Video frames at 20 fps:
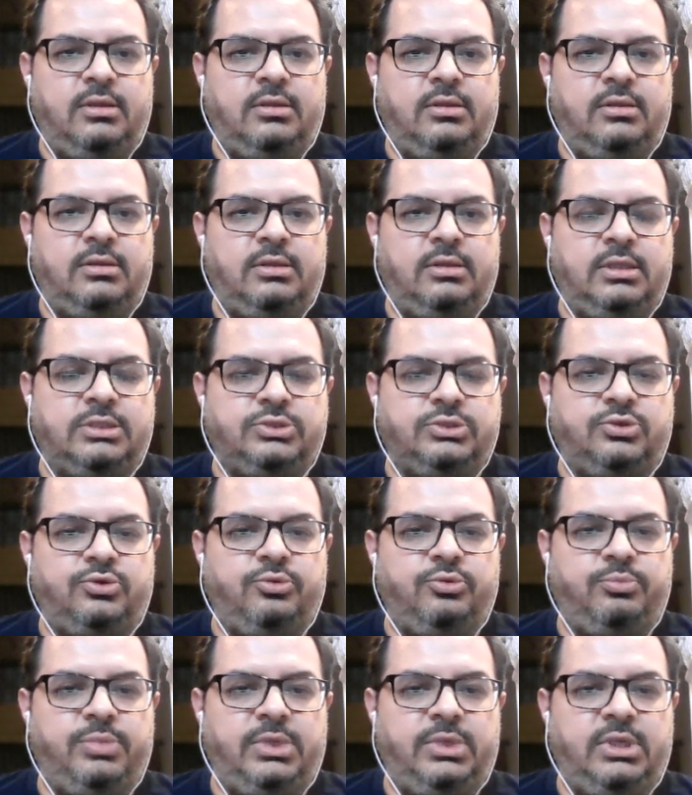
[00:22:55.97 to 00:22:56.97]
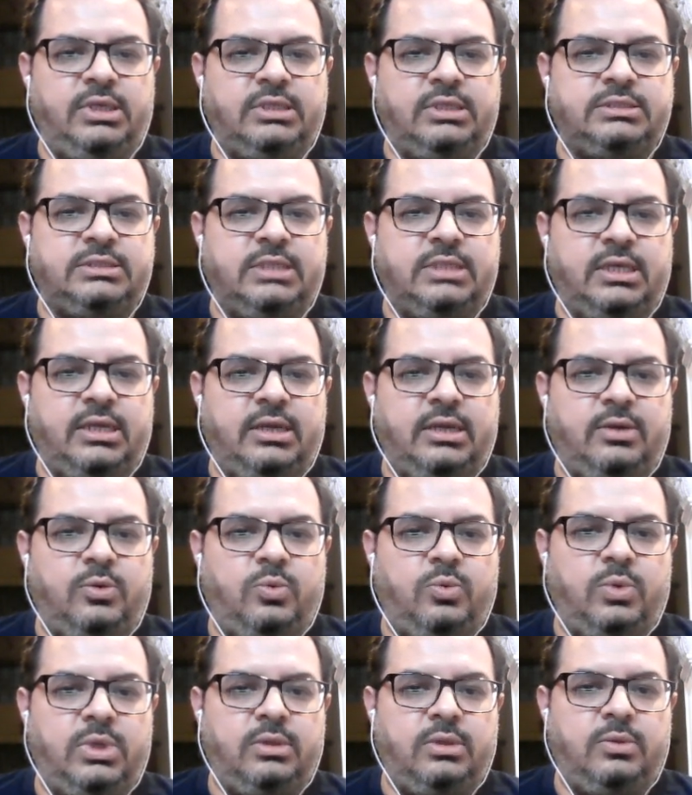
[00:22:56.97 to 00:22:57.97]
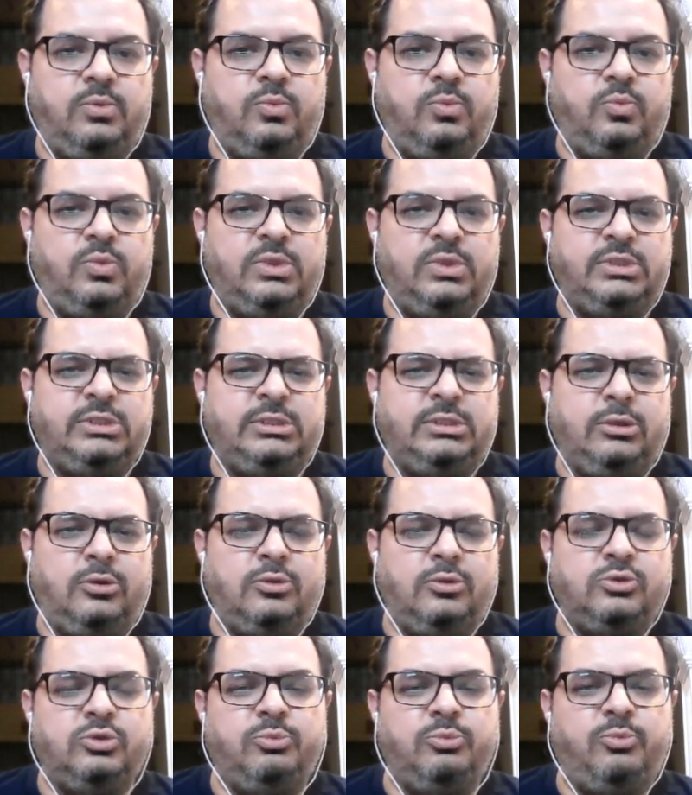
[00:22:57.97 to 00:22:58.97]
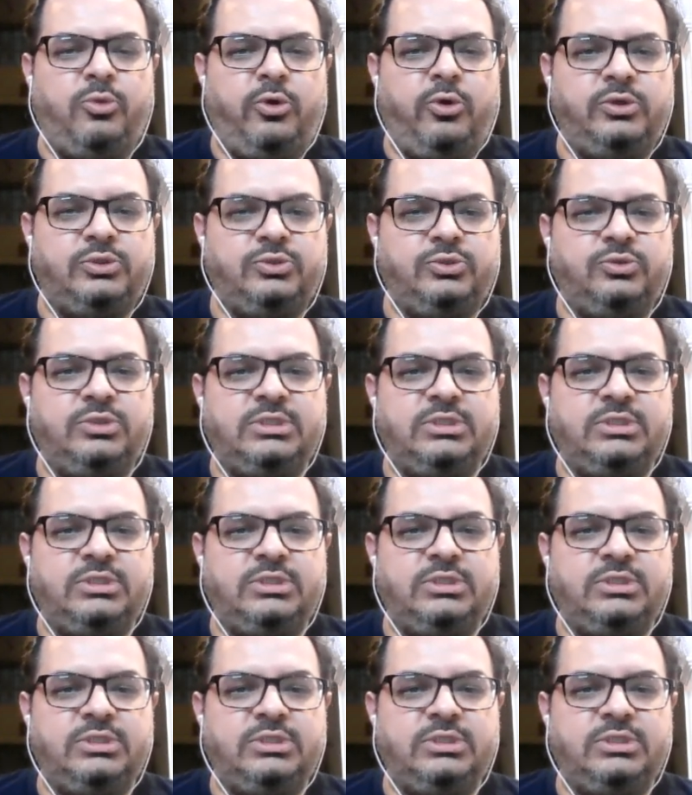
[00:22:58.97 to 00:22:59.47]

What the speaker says: There's going to be a second one which also points to the